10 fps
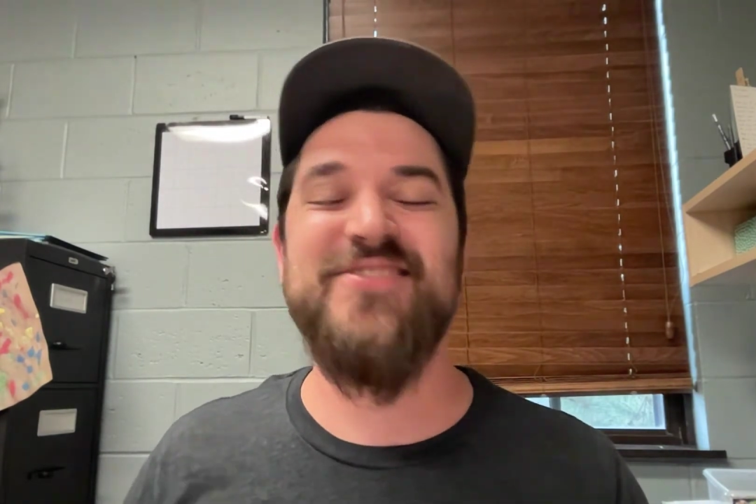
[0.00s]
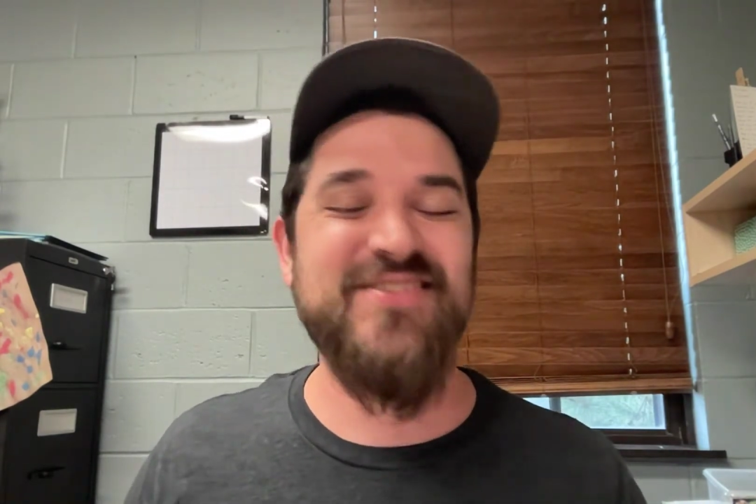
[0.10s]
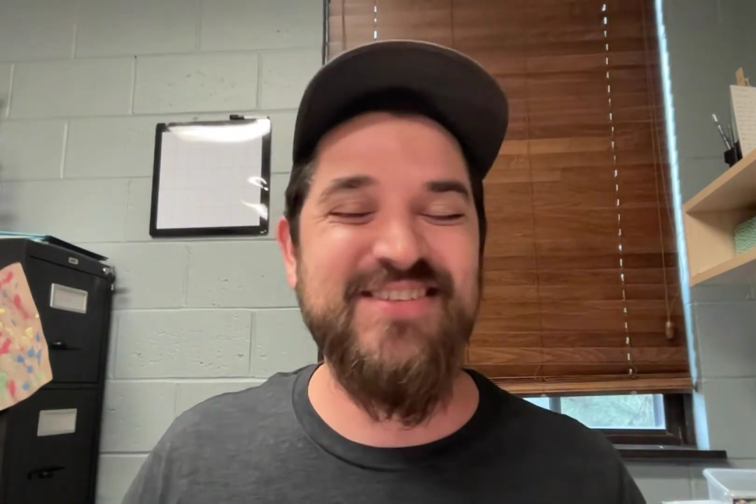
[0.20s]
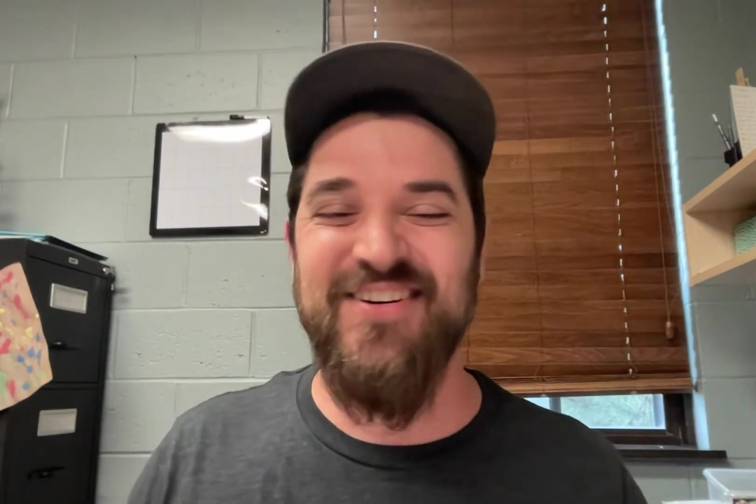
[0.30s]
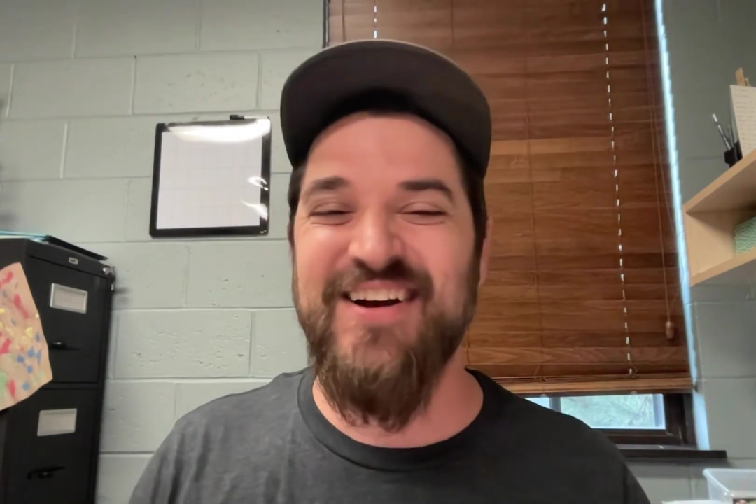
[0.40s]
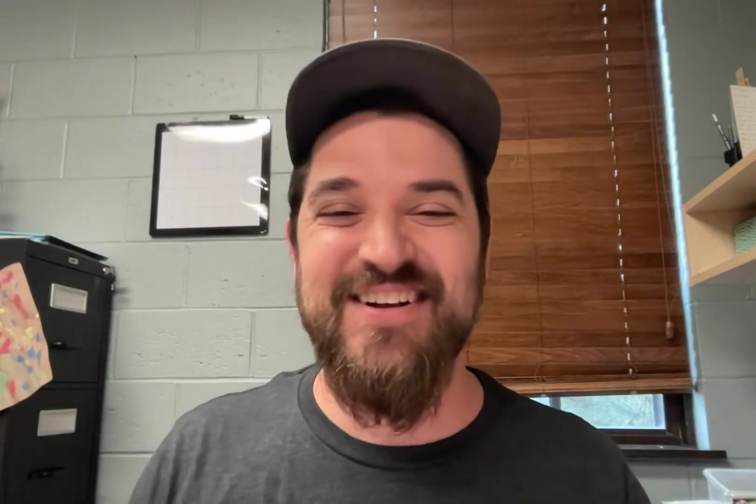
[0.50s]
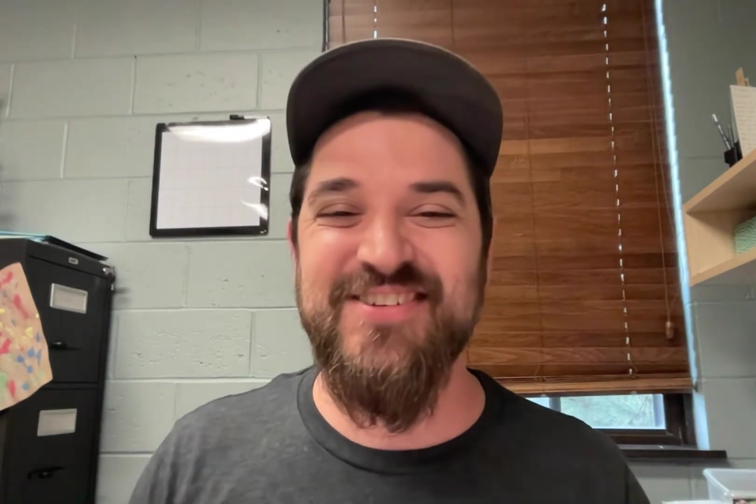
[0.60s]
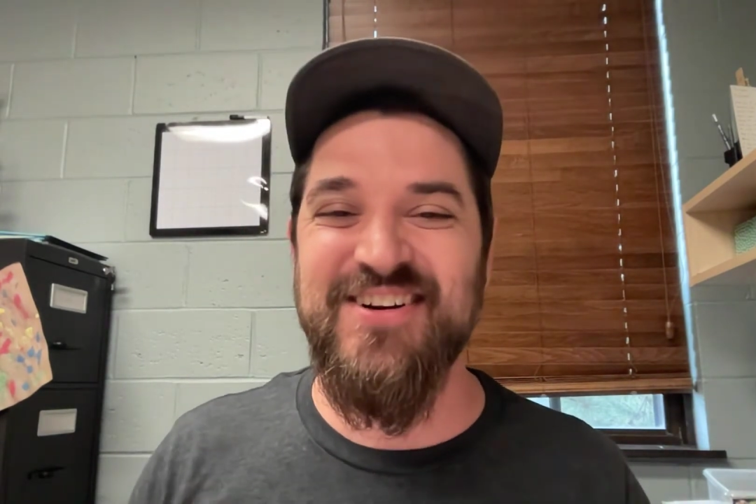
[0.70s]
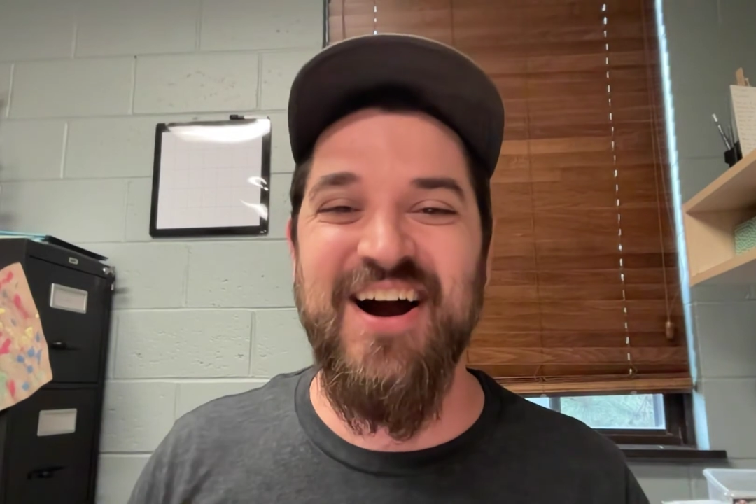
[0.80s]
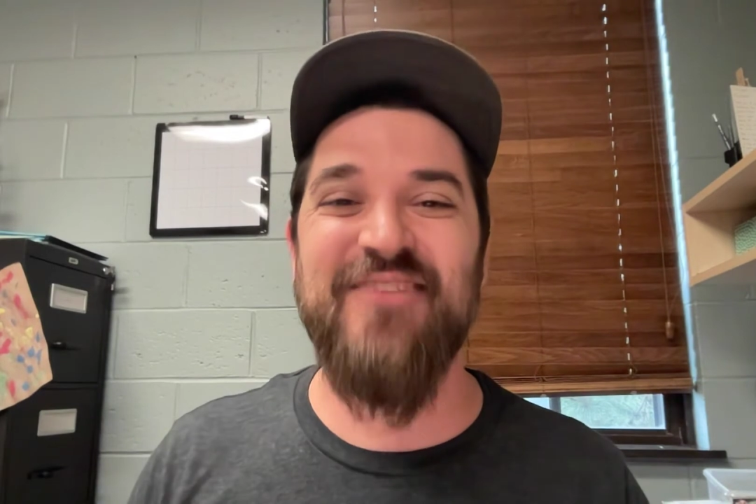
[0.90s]
you still got
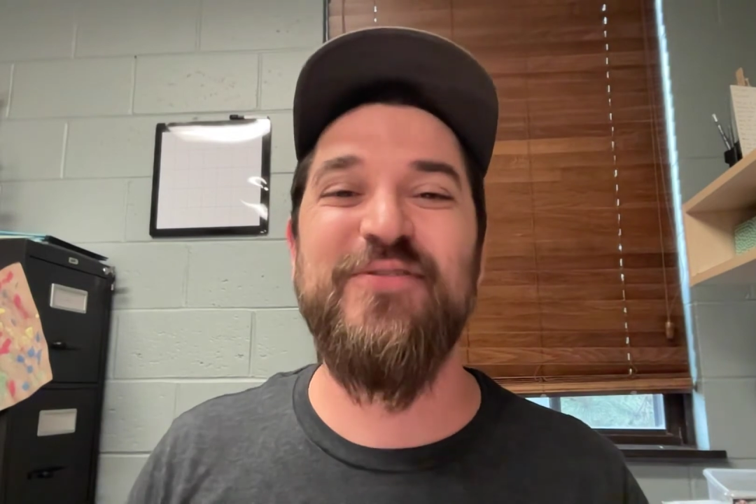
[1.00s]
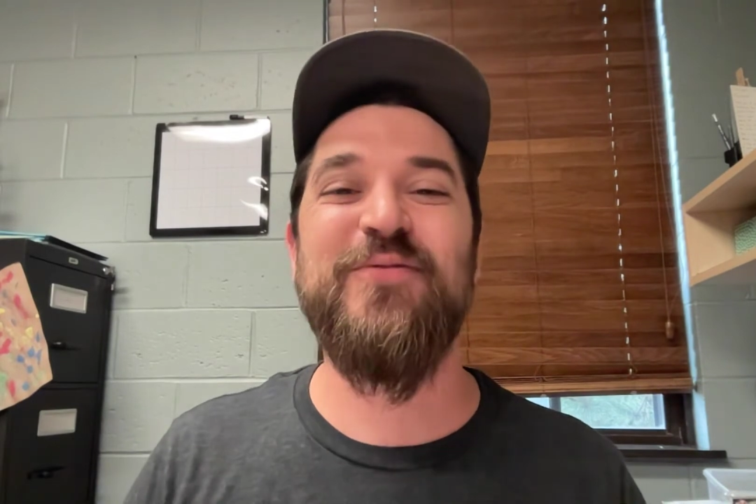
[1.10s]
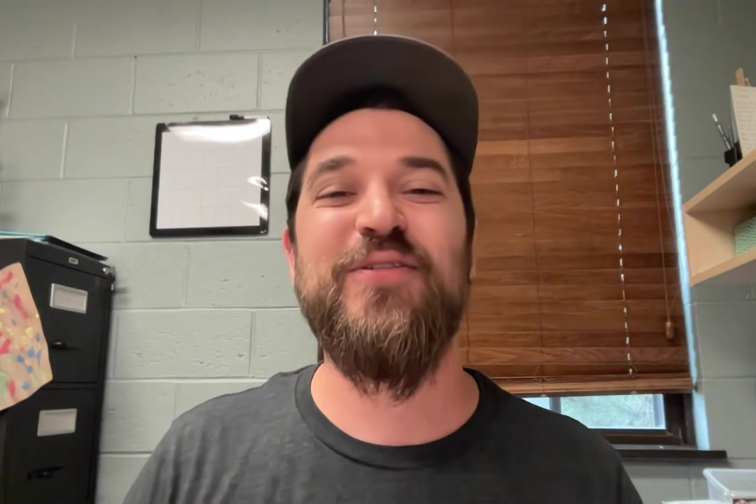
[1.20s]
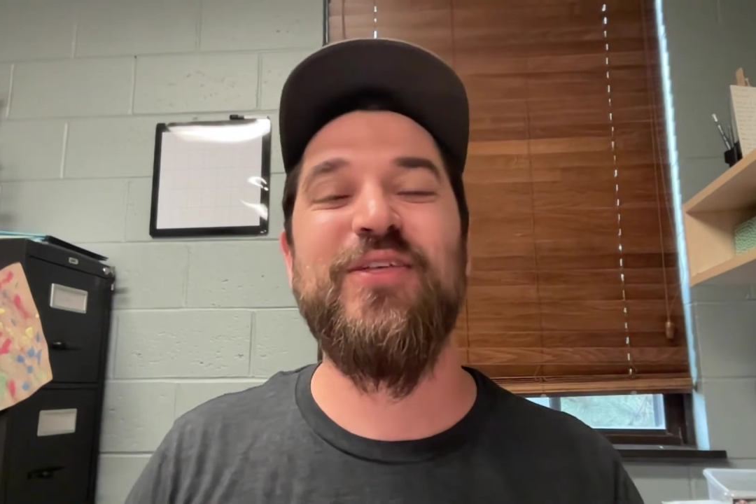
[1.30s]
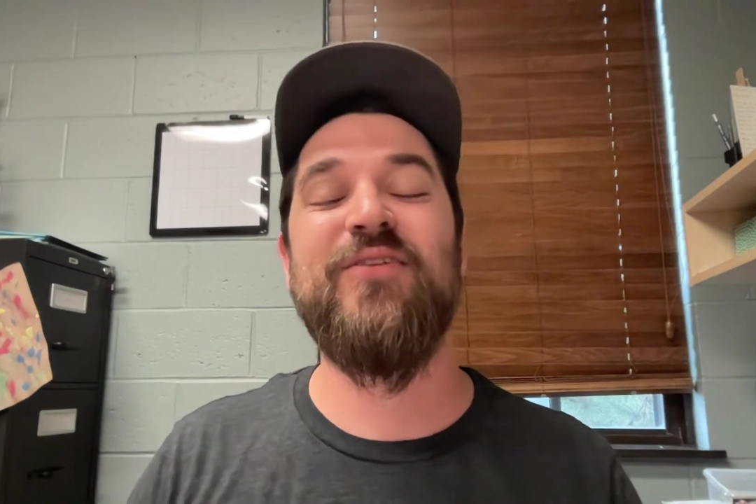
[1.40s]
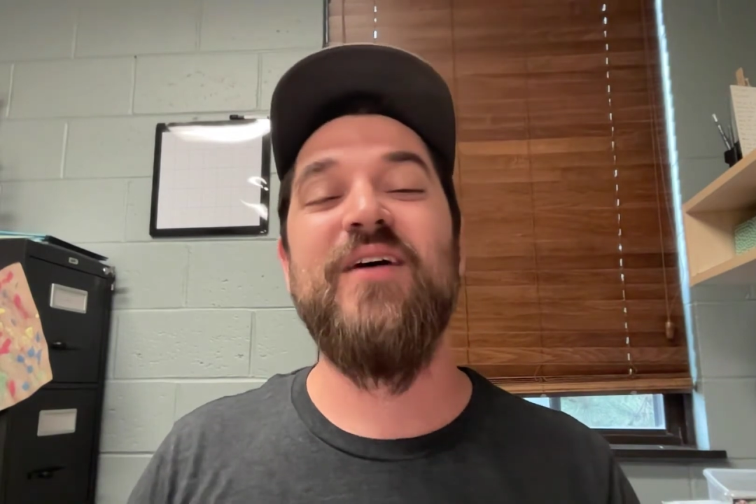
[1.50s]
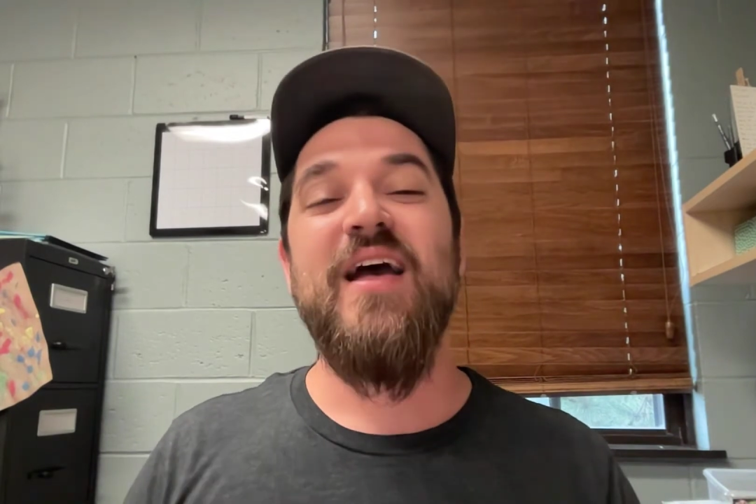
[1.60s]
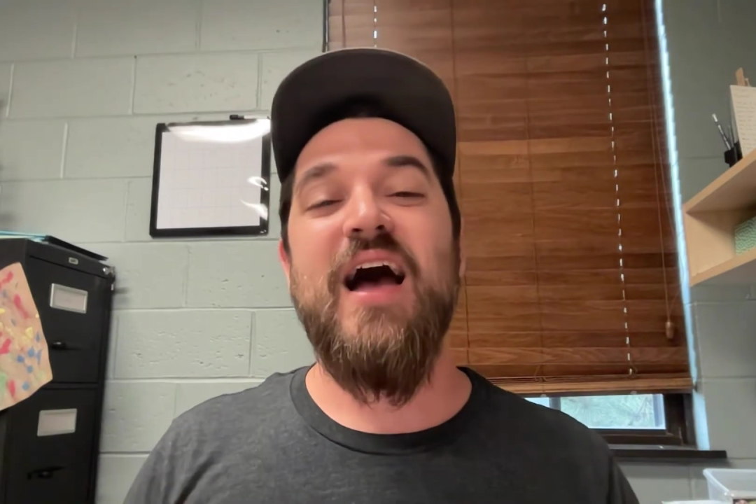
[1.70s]
your coffee with you,